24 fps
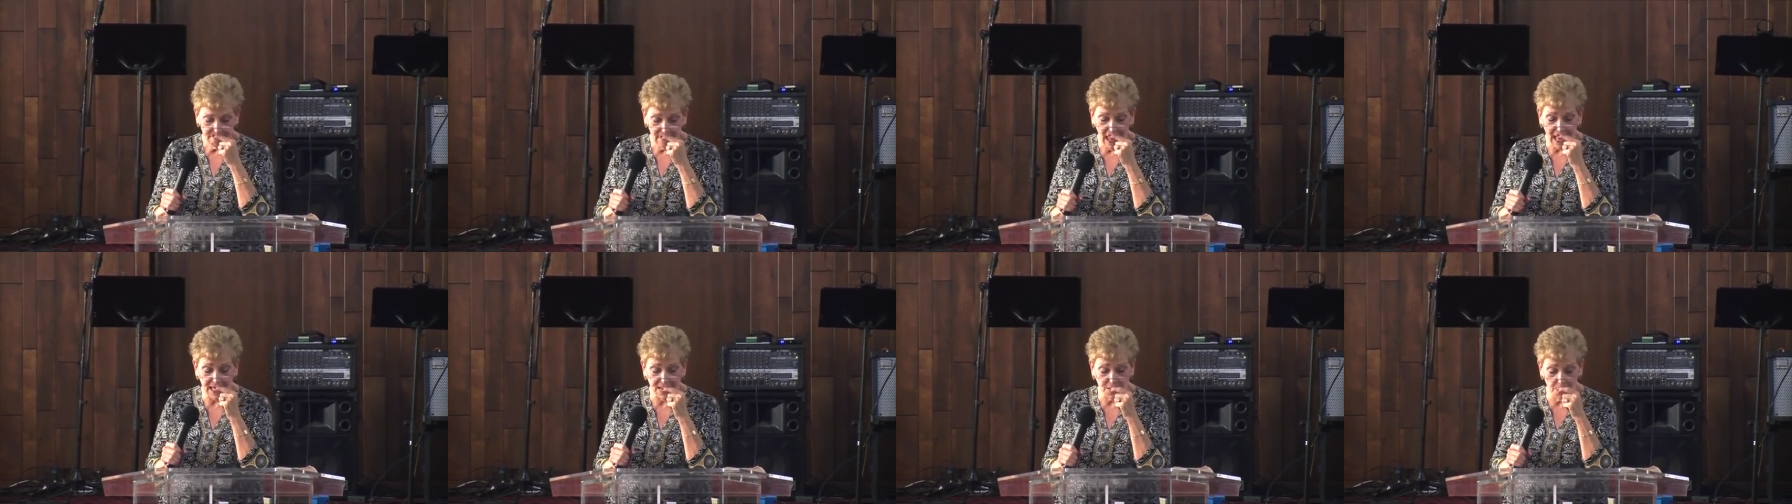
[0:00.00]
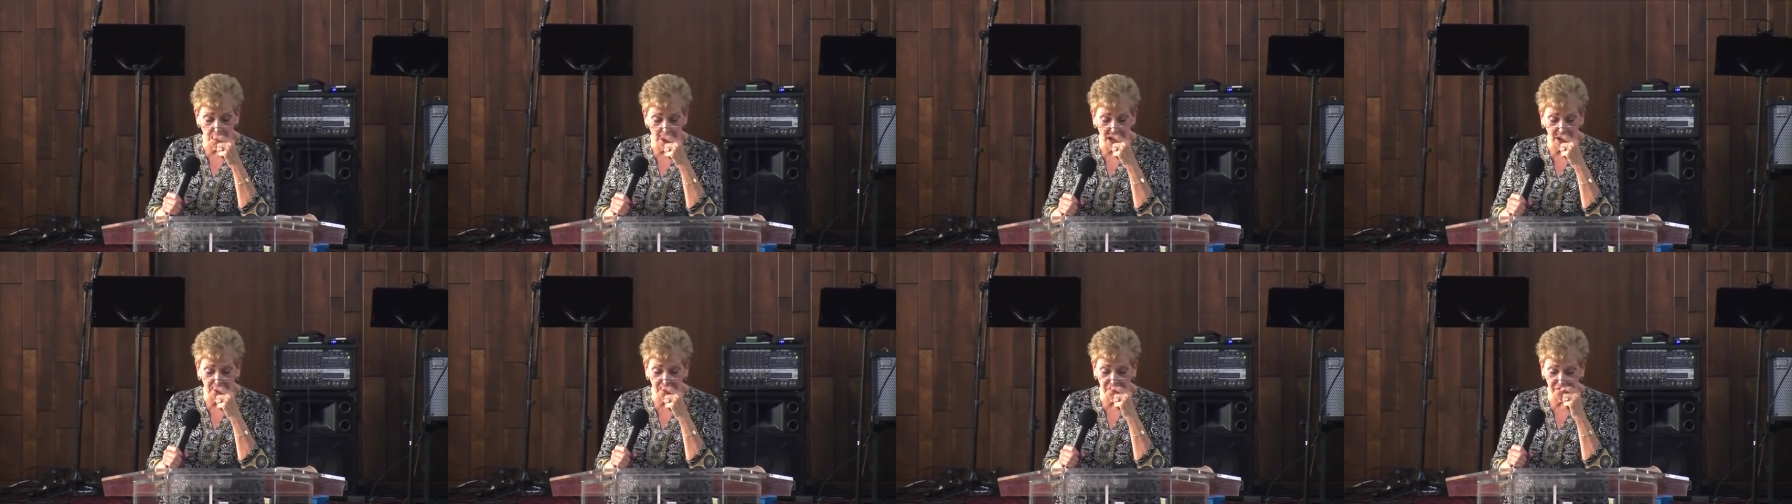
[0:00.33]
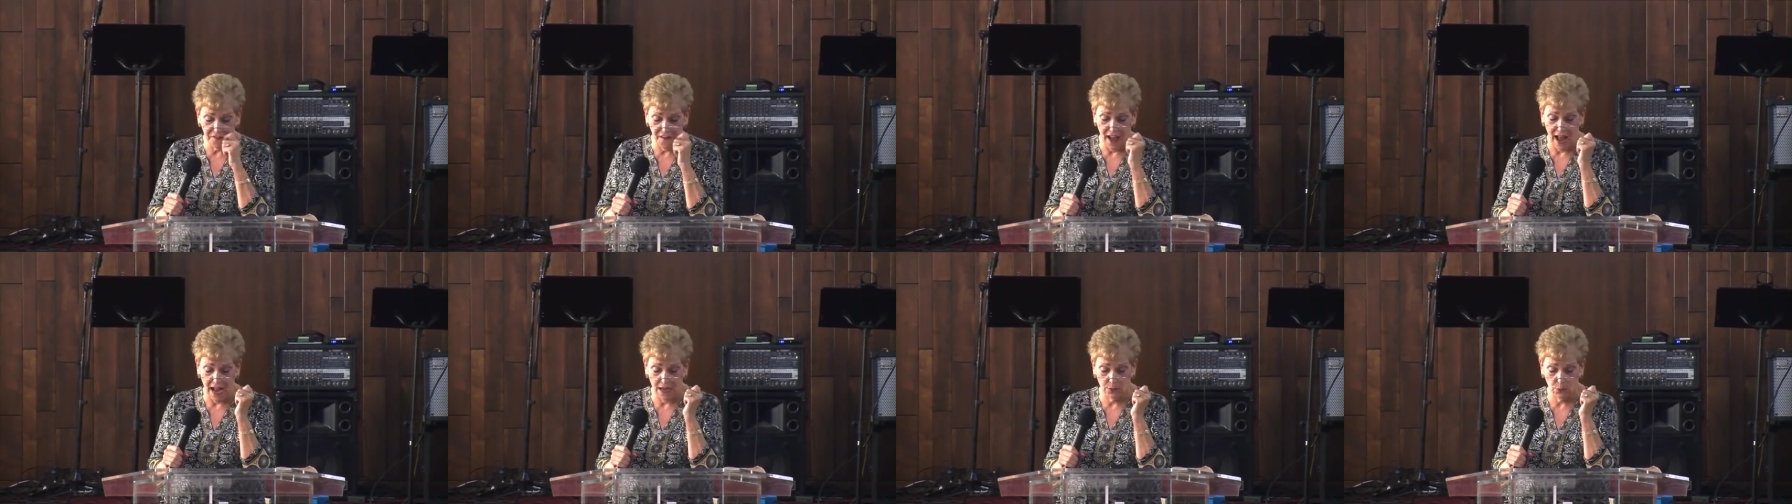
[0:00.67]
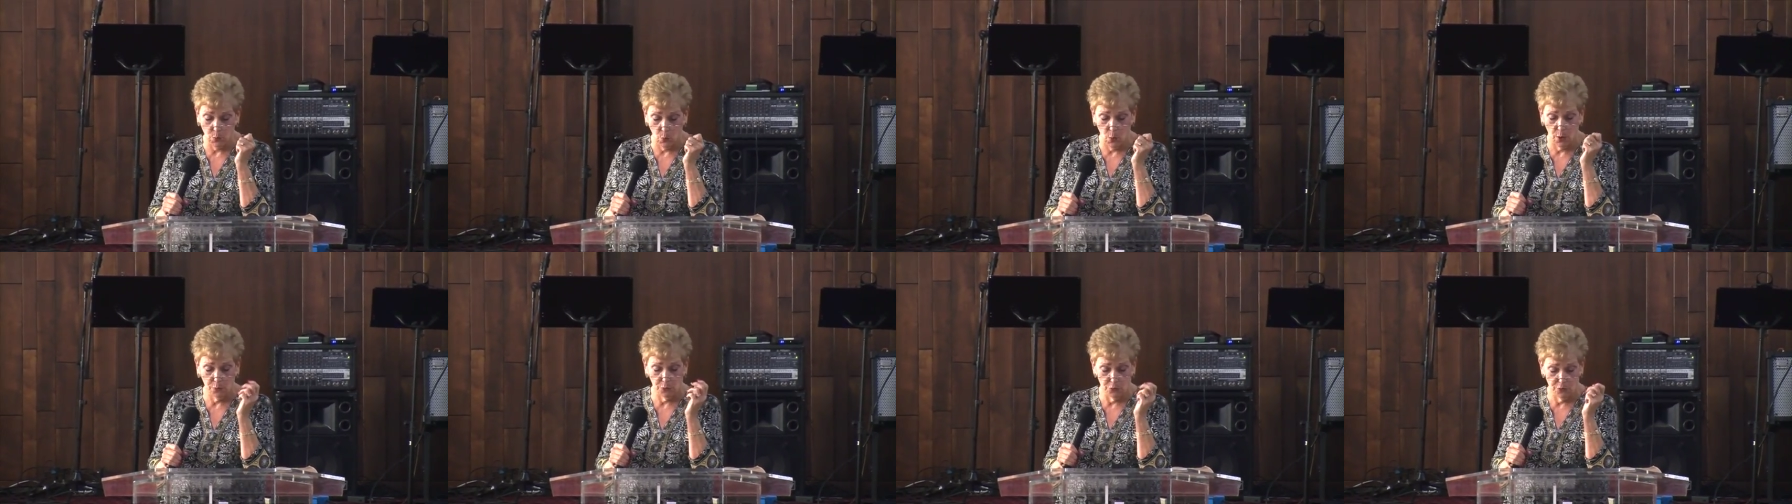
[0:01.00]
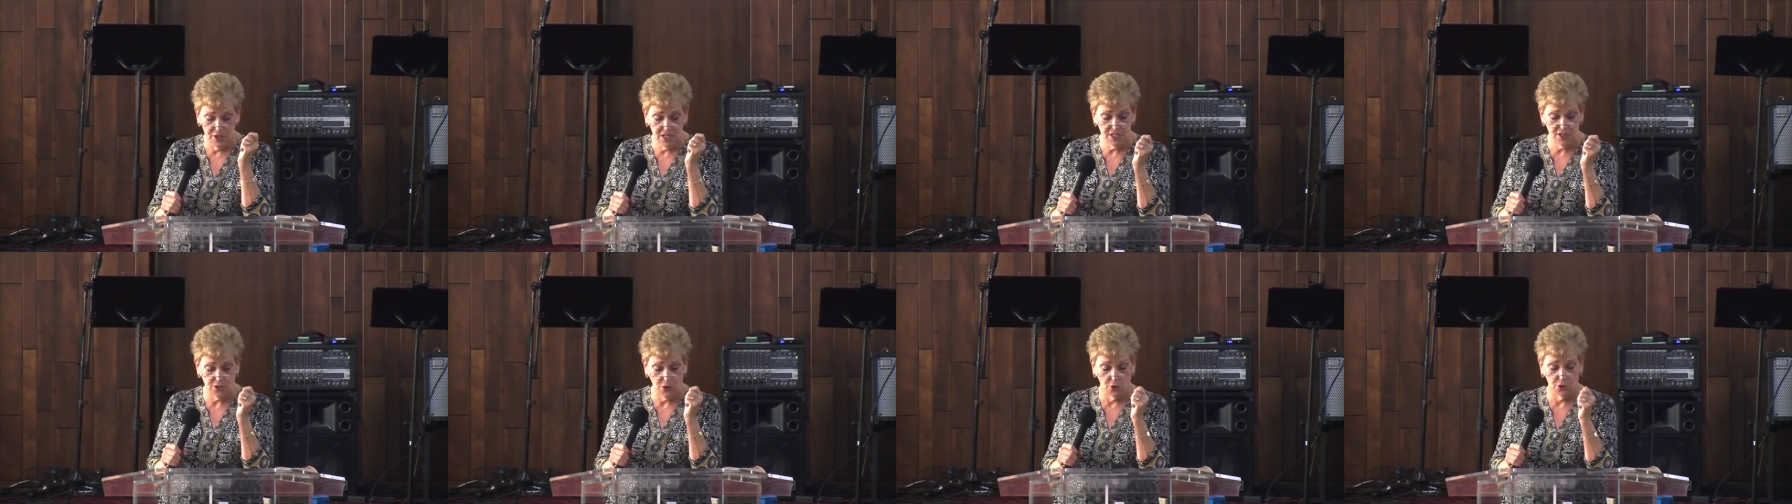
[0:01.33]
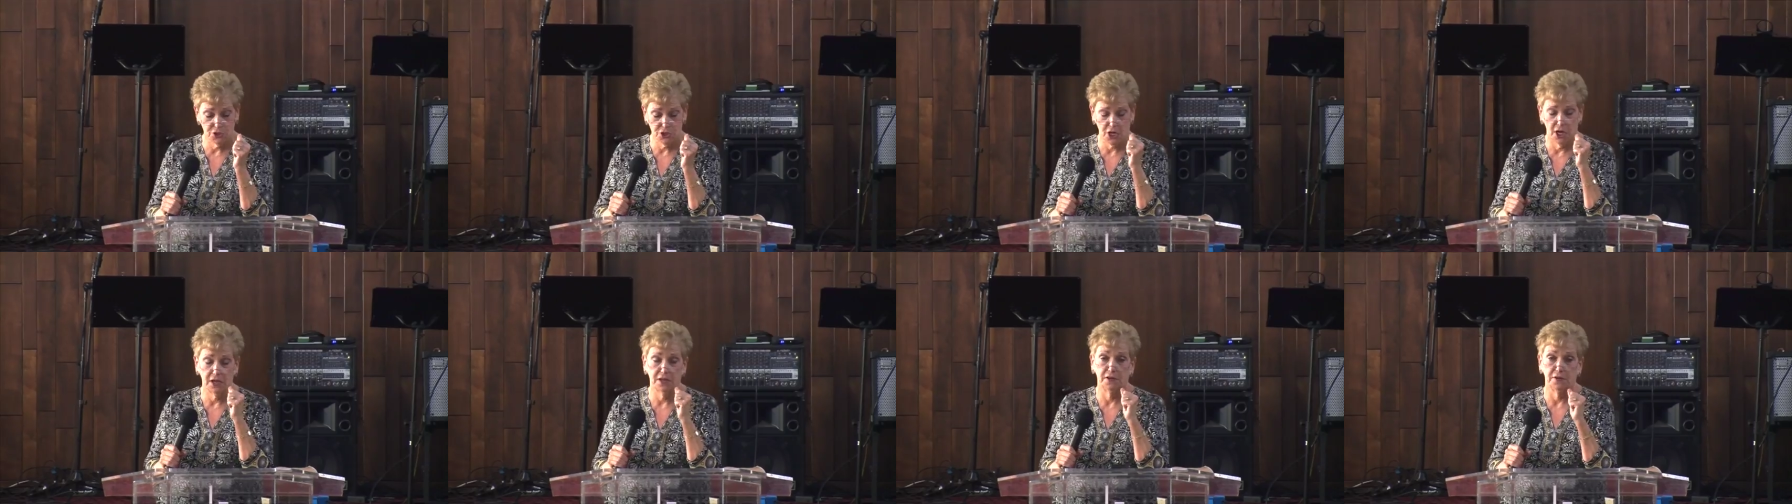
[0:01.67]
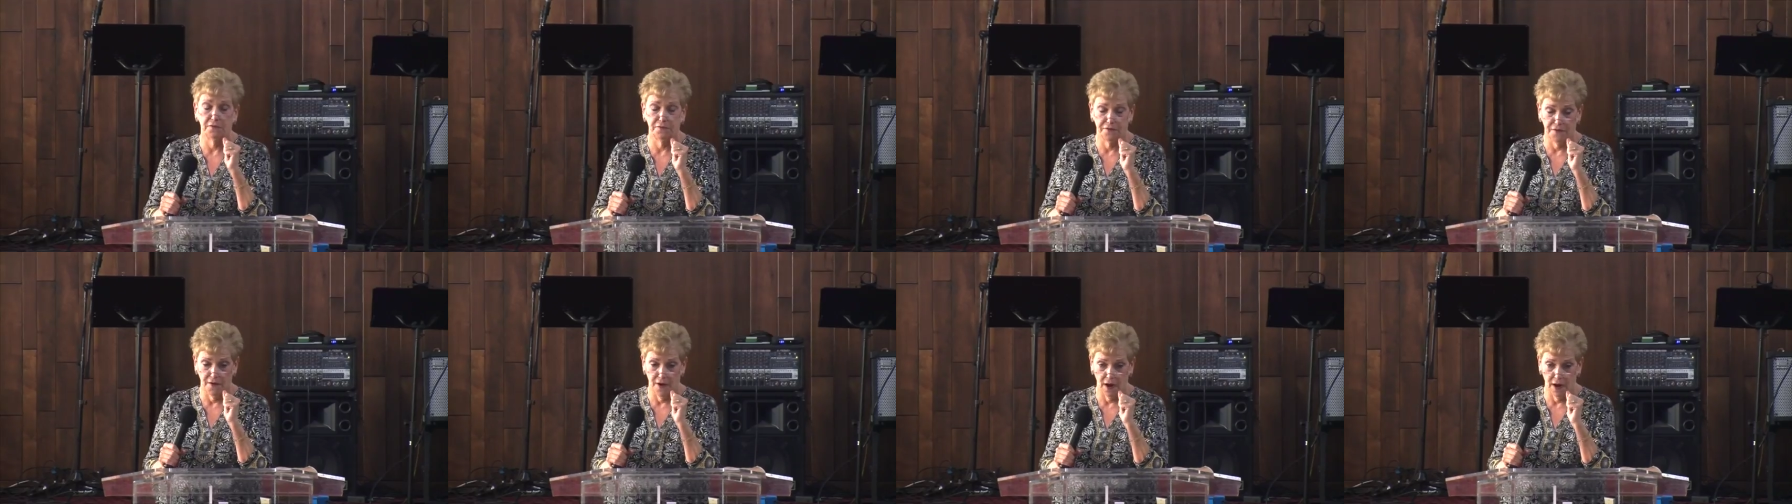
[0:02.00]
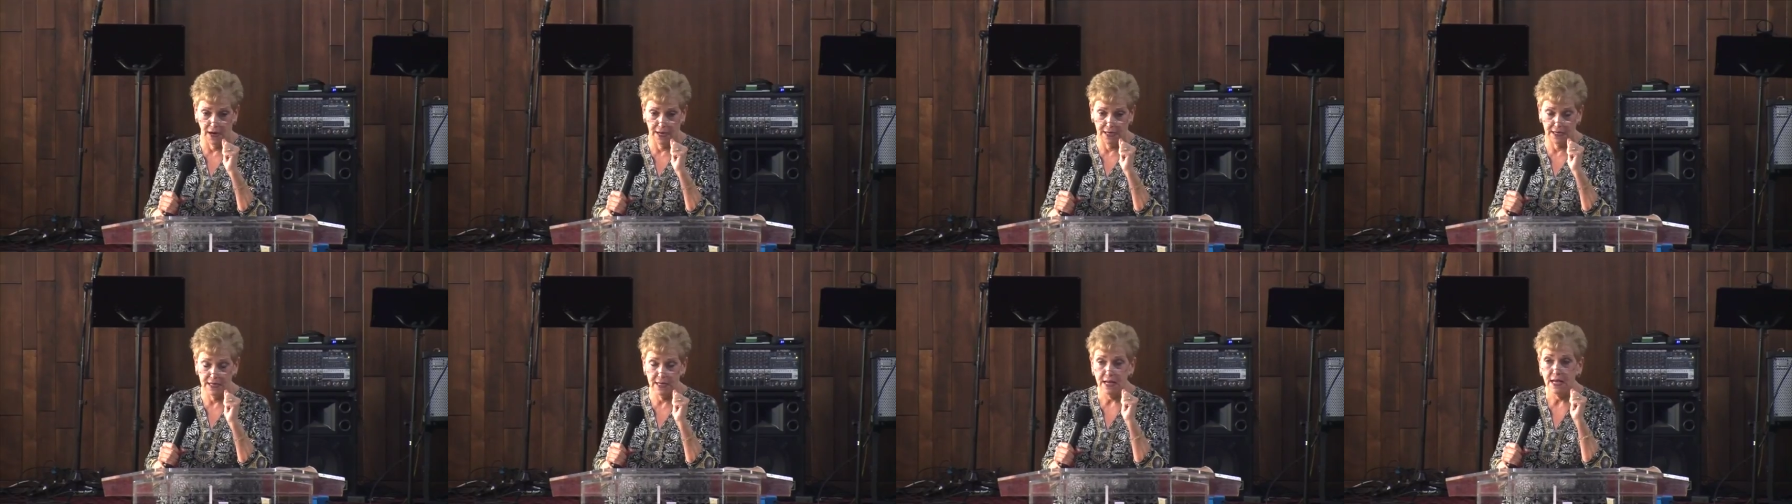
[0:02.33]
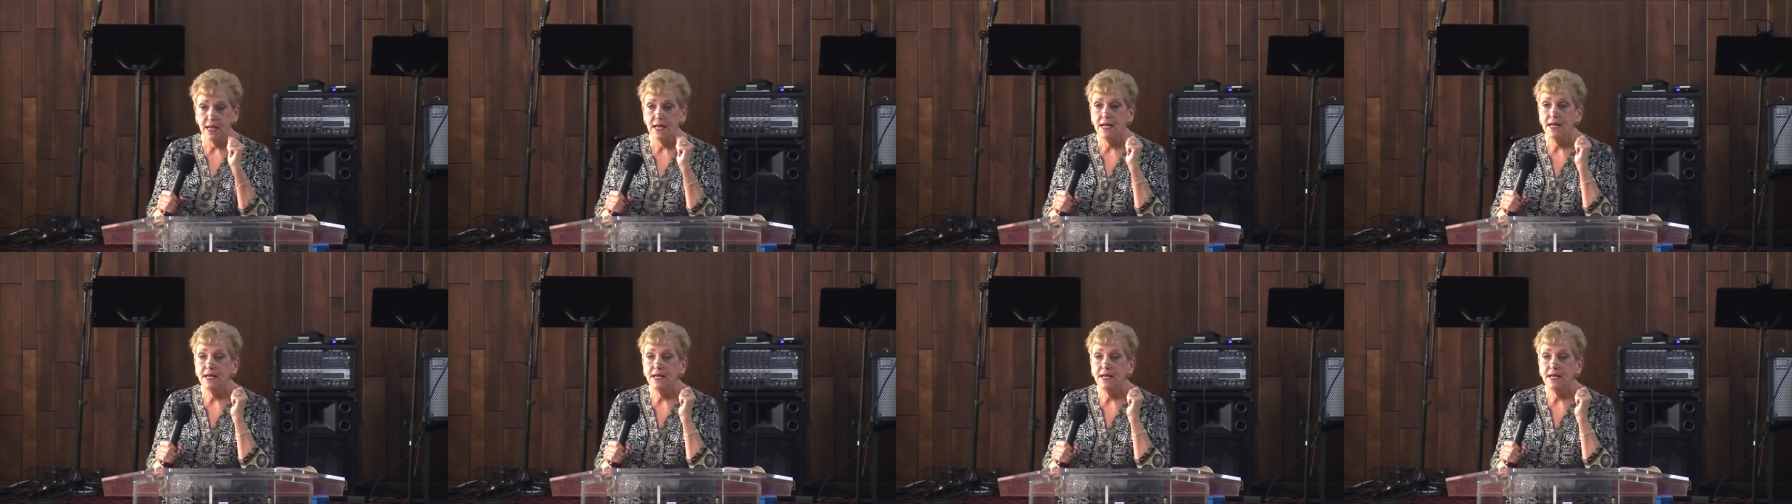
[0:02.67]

as a matter of fact, what research I could find,